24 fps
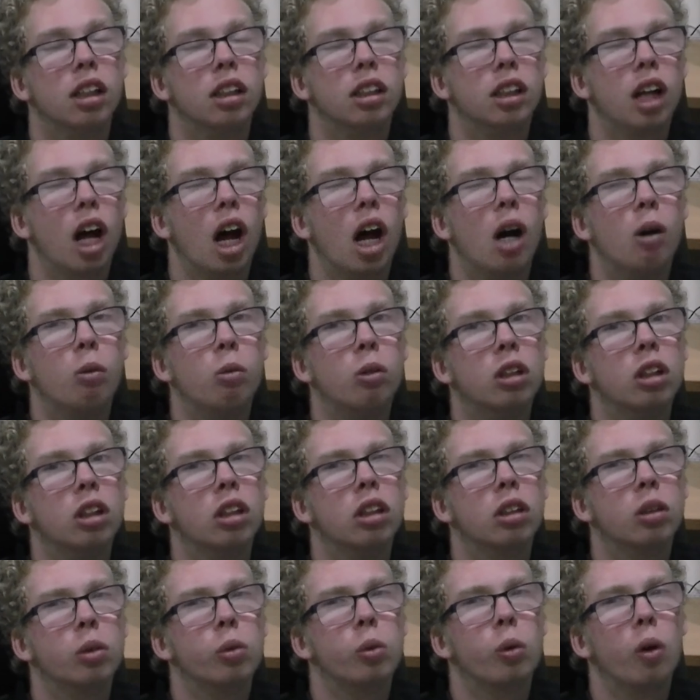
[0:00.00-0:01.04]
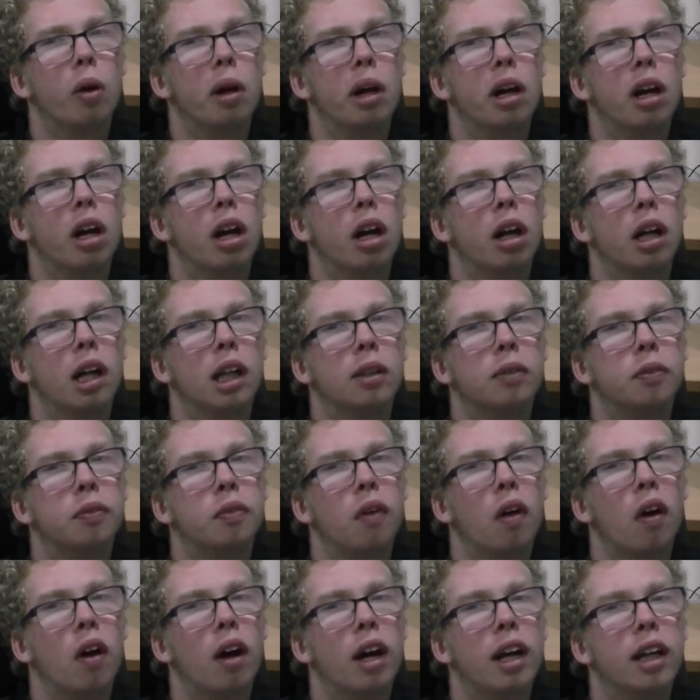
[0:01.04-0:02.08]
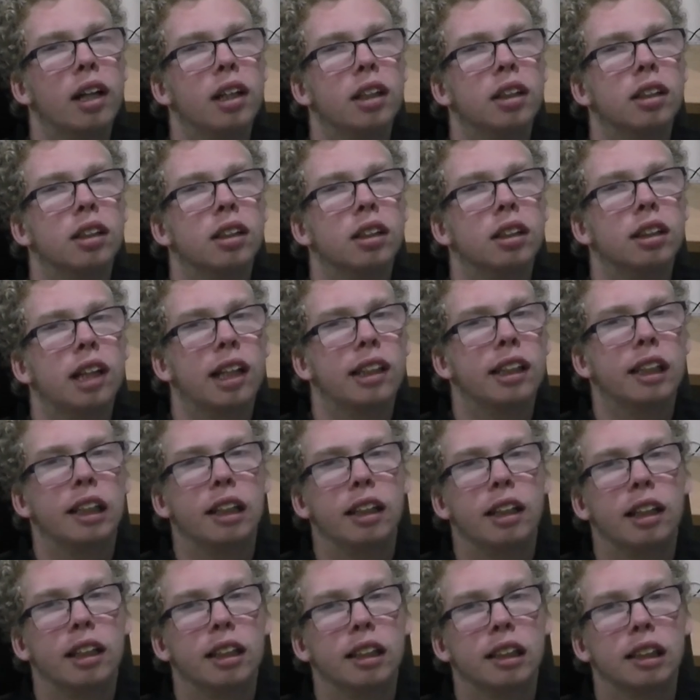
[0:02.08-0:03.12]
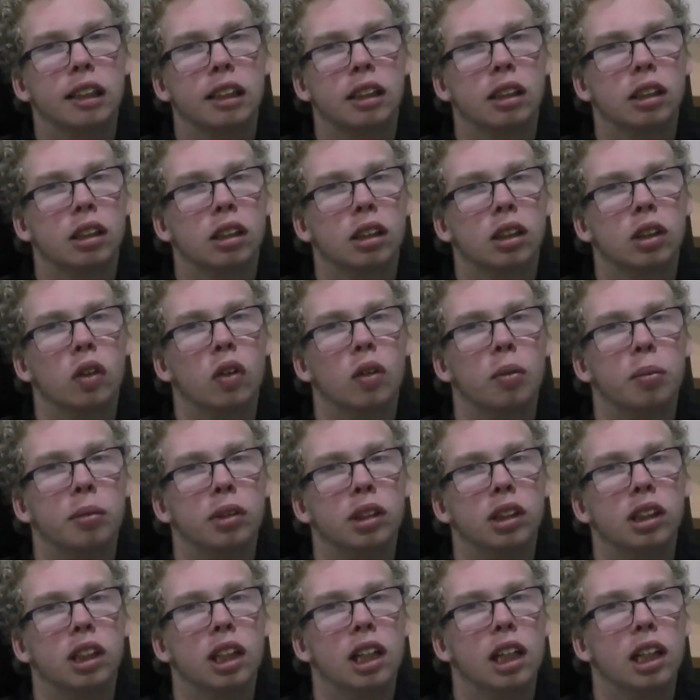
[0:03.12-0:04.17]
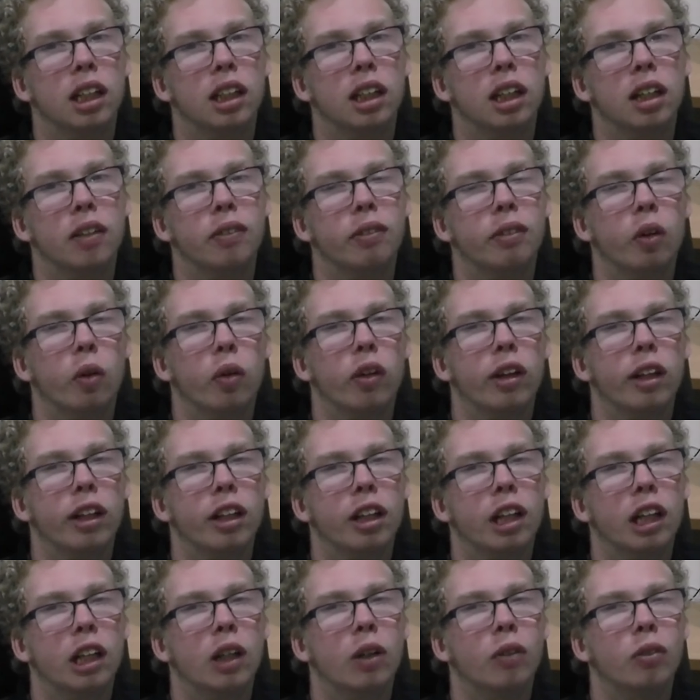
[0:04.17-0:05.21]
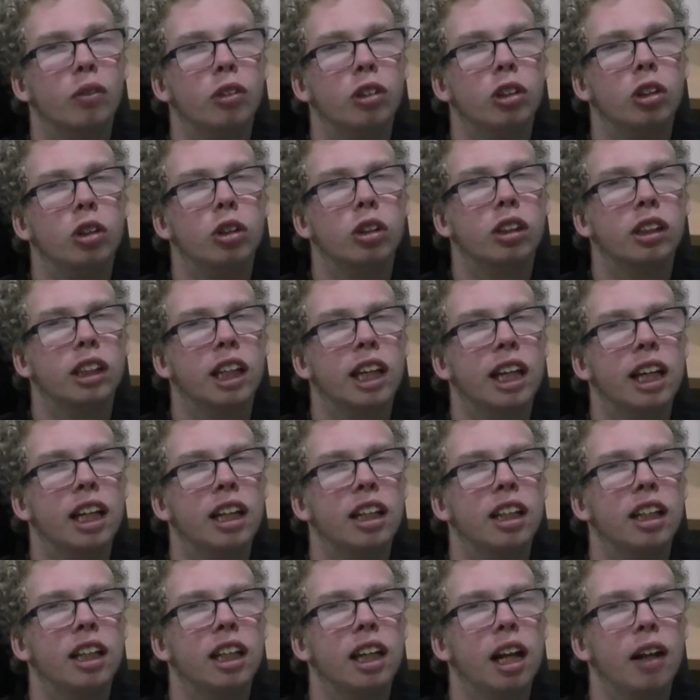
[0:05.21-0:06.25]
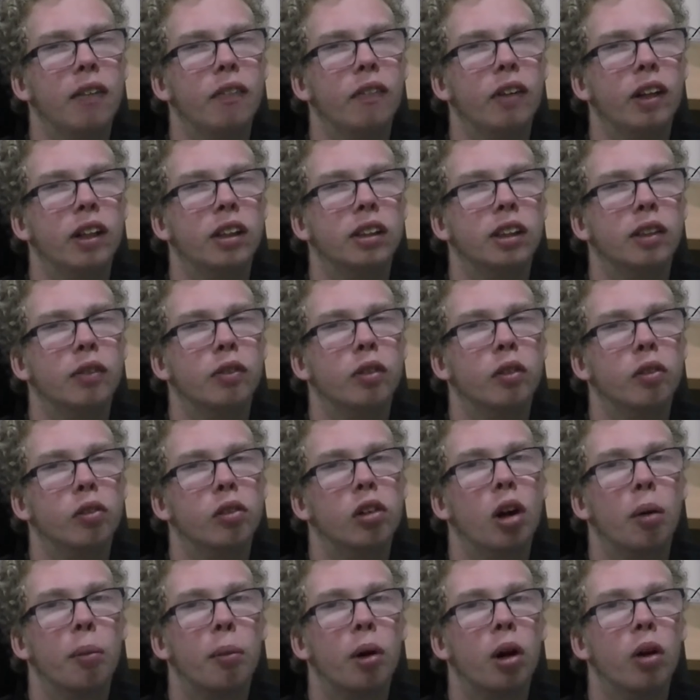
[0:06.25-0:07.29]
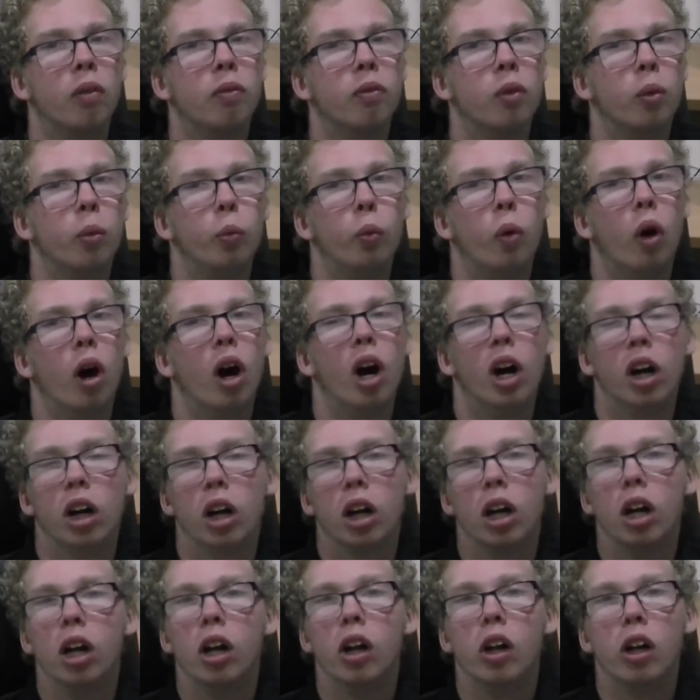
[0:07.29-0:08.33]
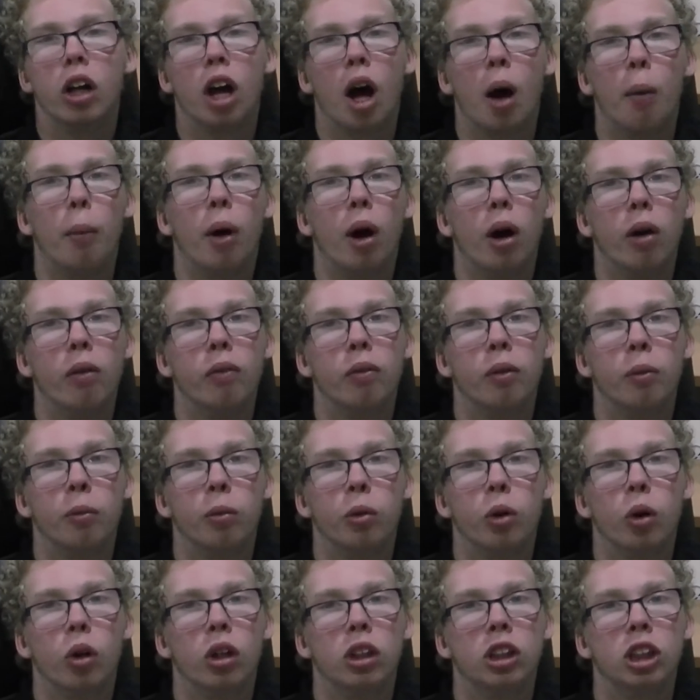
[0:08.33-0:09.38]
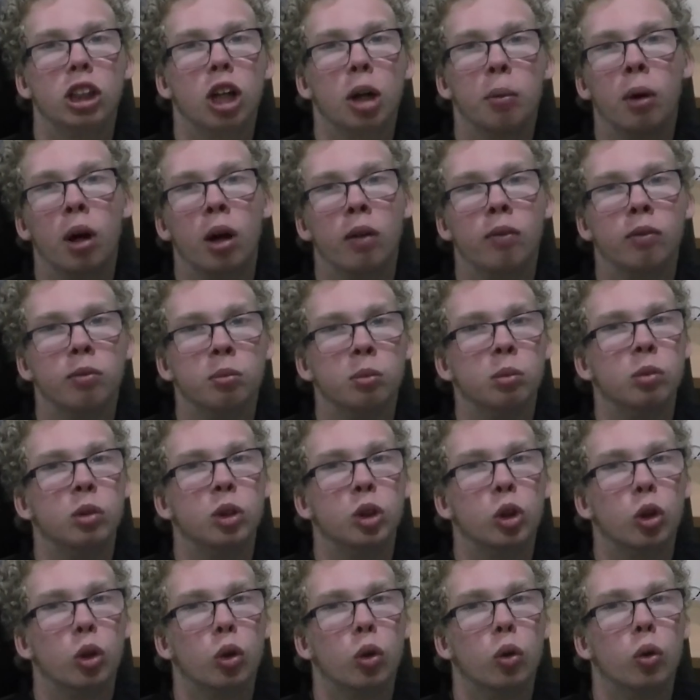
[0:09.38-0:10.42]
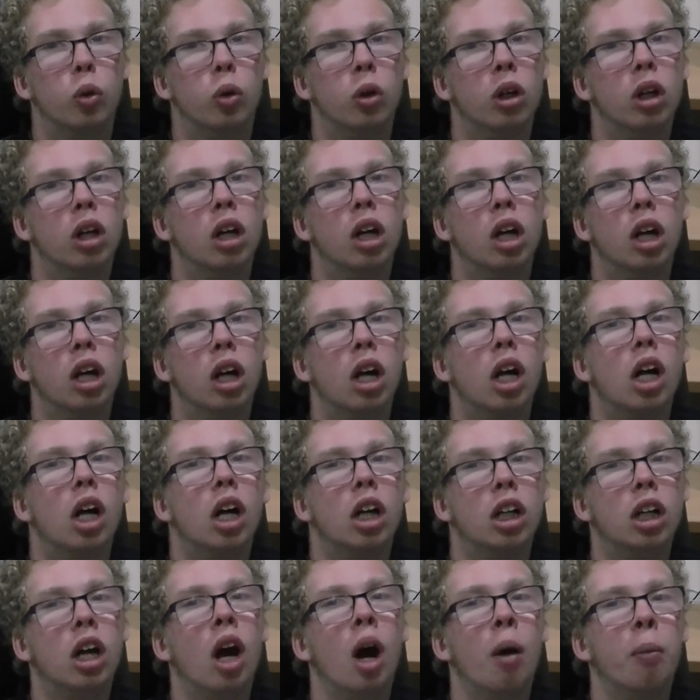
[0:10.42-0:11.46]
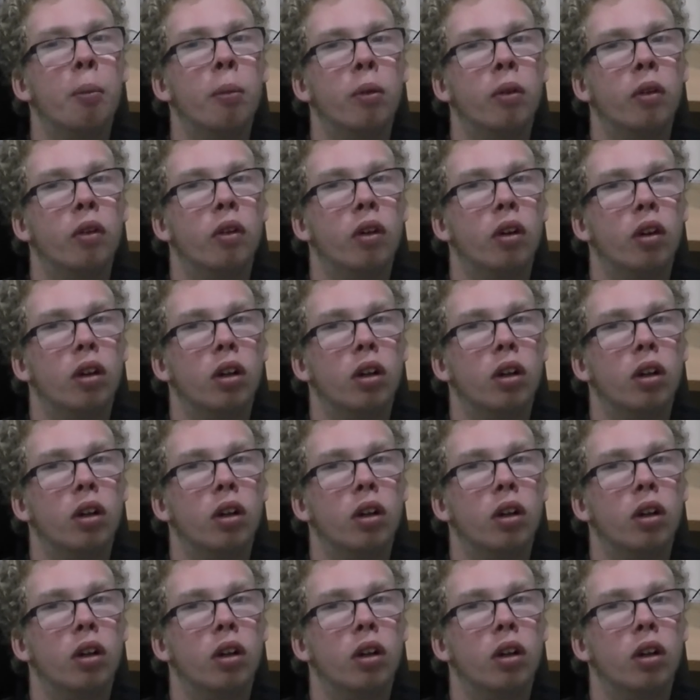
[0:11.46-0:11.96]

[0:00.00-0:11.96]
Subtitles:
So I wouldn't quite advise getting this sort of machine if you're thinking of using it in the evenings. If you've come home from work, come home from college, come home from school, come